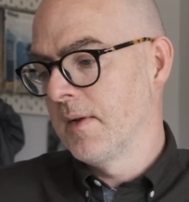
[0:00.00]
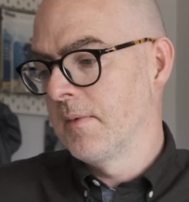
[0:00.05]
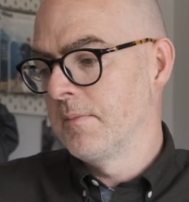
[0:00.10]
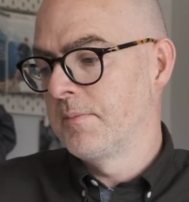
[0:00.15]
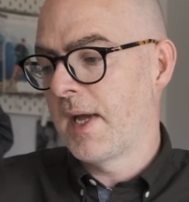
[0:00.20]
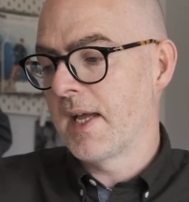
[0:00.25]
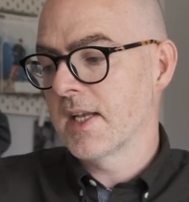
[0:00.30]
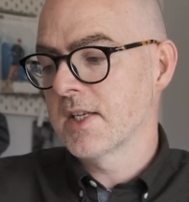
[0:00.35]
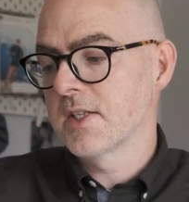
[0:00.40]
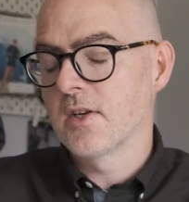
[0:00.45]

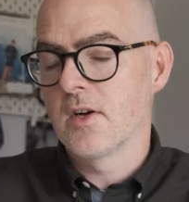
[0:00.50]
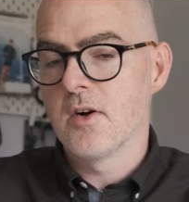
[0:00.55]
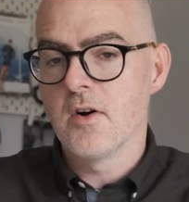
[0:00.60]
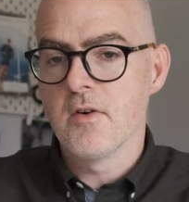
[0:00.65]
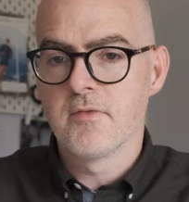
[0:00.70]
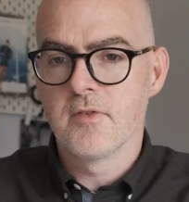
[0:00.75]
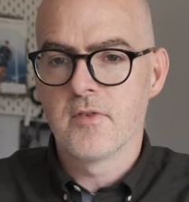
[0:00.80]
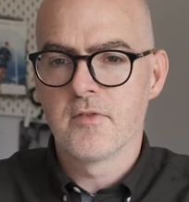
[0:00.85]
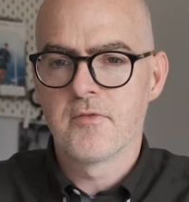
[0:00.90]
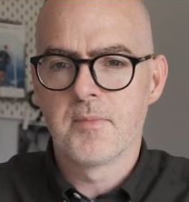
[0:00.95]
best
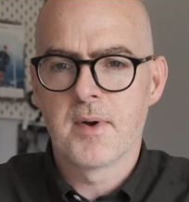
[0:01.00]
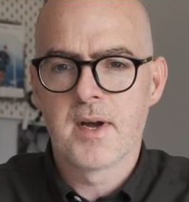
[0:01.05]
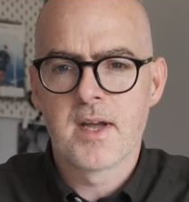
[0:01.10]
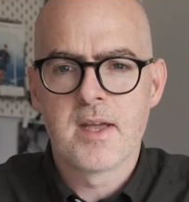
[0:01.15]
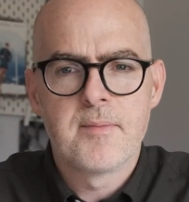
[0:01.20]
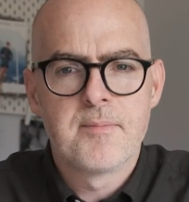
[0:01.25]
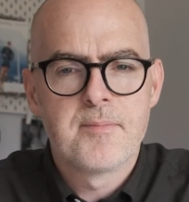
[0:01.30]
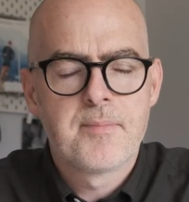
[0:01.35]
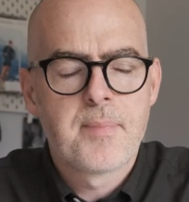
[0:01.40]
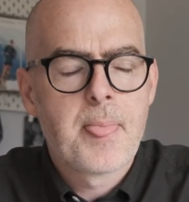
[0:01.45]
of
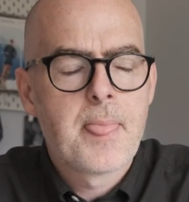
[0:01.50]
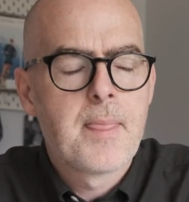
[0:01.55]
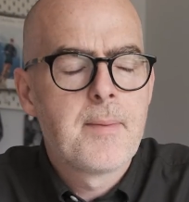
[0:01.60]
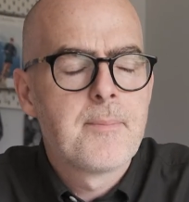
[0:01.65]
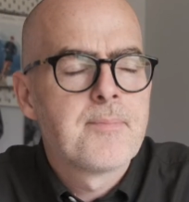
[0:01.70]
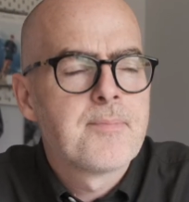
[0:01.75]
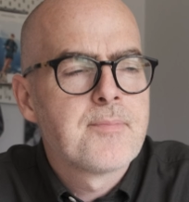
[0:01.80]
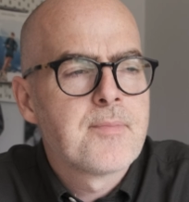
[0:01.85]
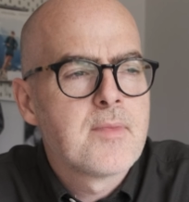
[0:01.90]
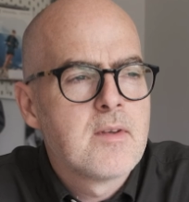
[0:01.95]
my
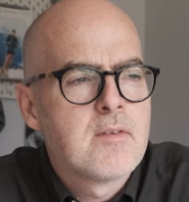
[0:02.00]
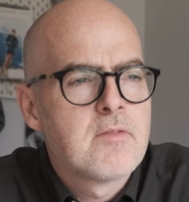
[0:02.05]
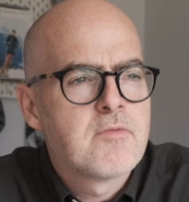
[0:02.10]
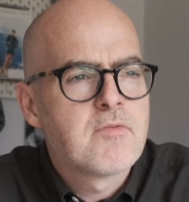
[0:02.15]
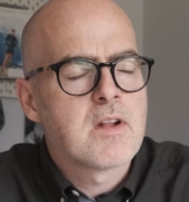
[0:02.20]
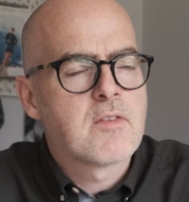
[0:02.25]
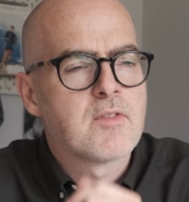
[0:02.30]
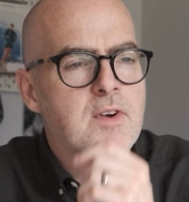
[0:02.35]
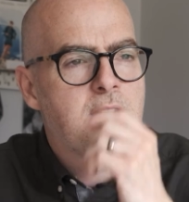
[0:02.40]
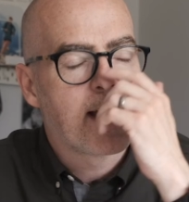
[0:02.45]

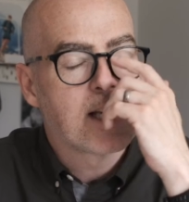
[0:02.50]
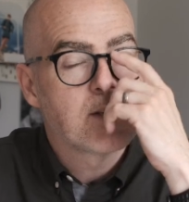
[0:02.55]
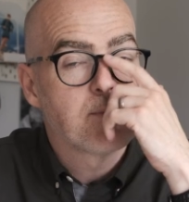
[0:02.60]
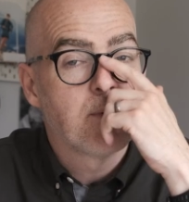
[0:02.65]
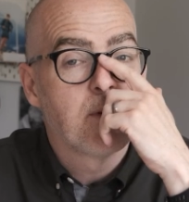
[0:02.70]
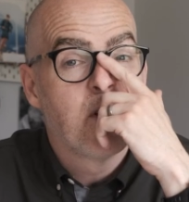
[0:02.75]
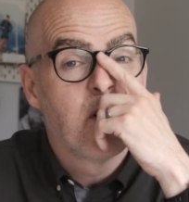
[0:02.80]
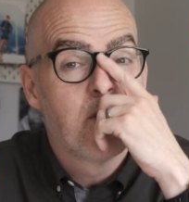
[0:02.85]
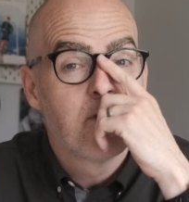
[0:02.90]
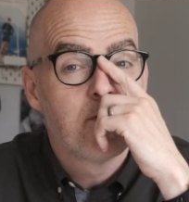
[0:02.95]
favorite
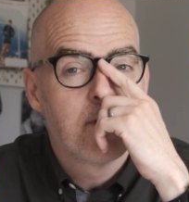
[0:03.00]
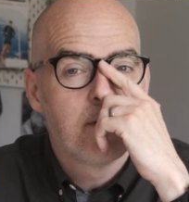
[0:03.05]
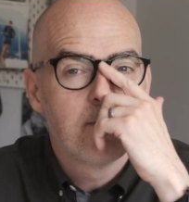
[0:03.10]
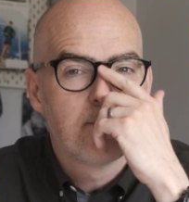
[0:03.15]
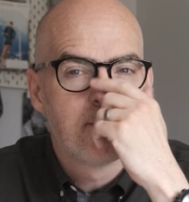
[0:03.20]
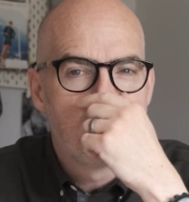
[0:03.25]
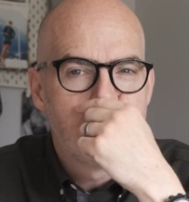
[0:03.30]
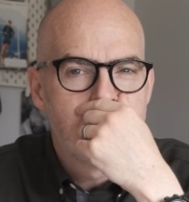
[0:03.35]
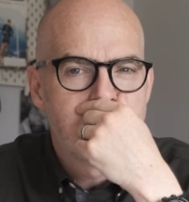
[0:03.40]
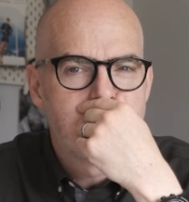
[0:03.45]
X100
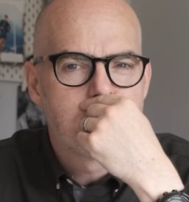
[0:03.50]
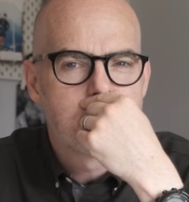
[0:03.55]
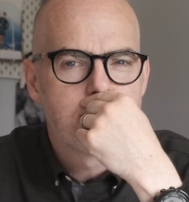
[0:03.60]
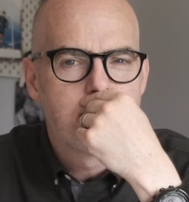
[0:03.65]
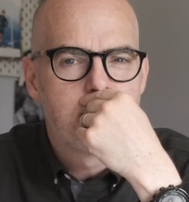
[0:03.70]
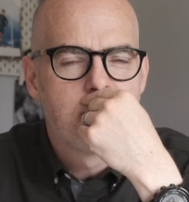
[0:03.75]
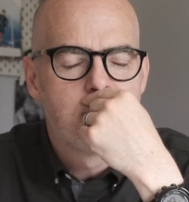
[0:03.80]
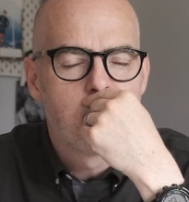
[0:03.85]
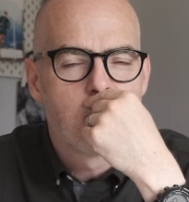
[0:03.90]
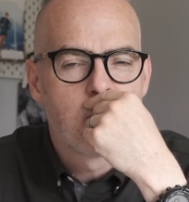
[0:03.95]
images
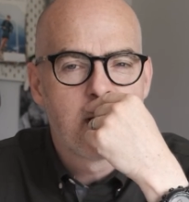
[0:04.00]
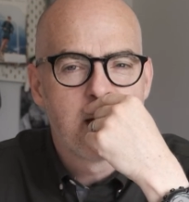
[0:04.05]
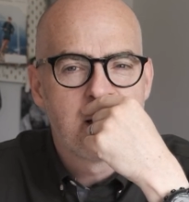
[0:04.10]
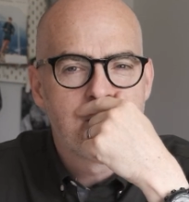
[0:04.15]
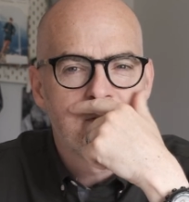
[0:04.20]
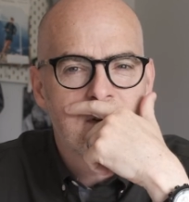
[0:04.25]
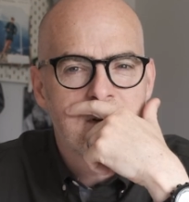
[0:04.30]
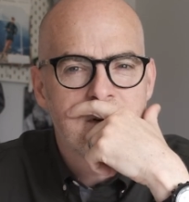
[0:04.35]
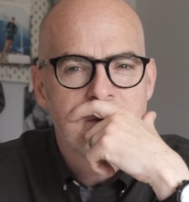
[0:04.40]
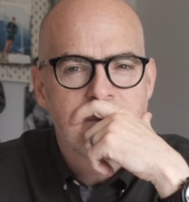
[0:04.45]
before I
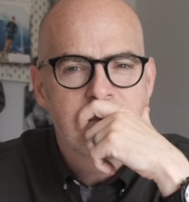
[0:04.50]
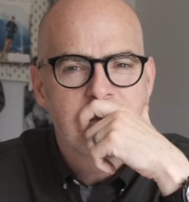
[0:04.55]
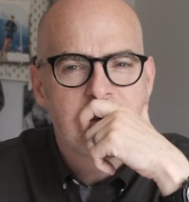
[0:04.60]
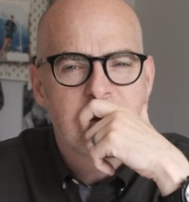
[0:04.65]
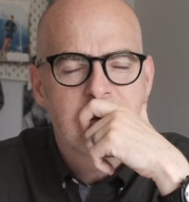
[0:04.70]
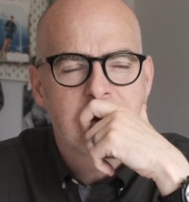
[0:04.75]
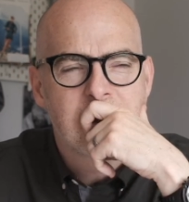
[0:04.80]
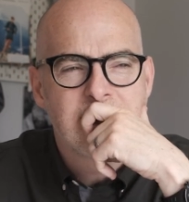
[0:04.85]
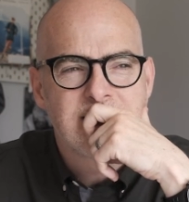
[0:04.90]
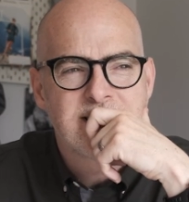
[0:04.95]

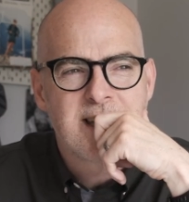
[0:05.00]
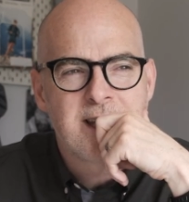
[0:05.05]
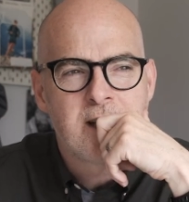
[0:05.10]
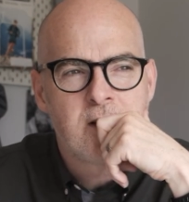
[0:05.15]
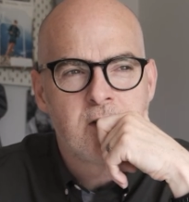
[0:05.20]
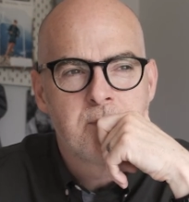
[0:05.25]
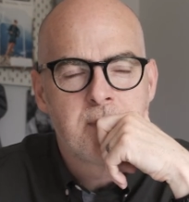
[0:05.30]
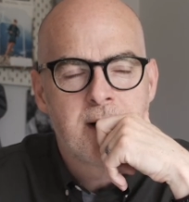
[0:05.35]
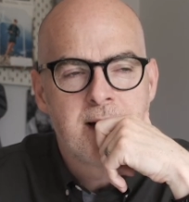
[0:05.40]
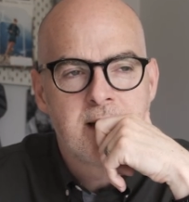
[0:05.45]
say
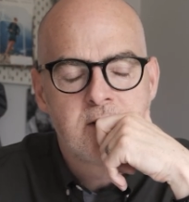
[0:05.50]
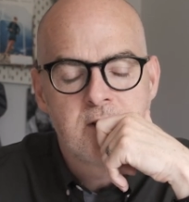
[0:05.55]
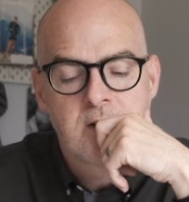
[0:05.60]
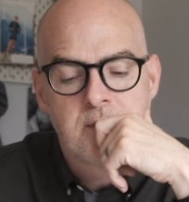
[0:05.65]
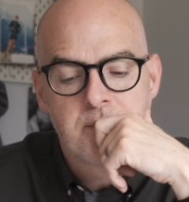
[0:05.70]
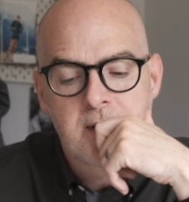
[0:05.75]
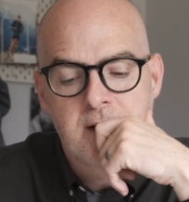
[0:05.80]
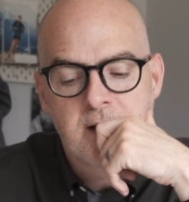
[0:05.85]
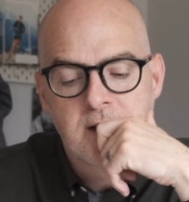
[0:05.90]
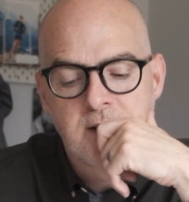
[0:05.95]
goodbye to it,
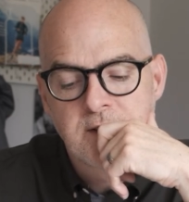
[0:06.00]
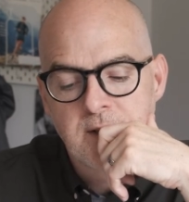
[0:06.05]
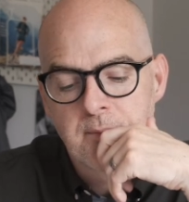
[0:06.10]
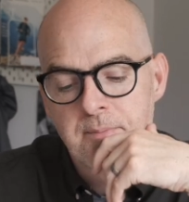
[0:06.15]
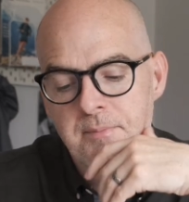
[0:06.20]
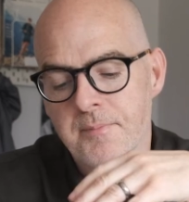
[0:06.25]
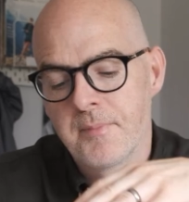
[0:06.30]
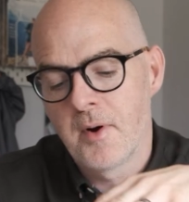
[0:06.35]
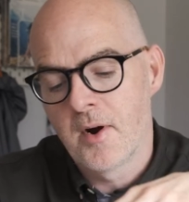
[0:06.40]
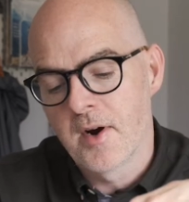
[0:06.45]
because
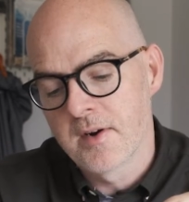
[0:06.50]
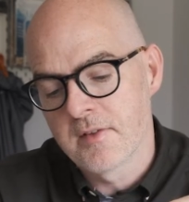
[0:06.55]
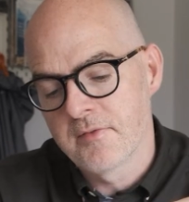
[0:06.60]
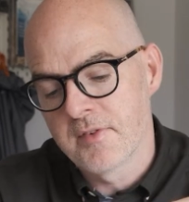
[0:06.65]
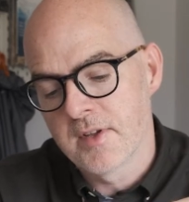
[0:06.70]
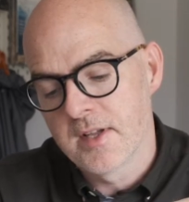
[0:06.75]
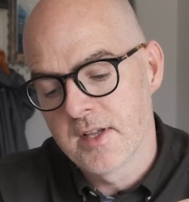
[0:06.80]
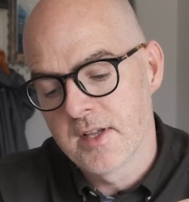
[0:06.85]
part of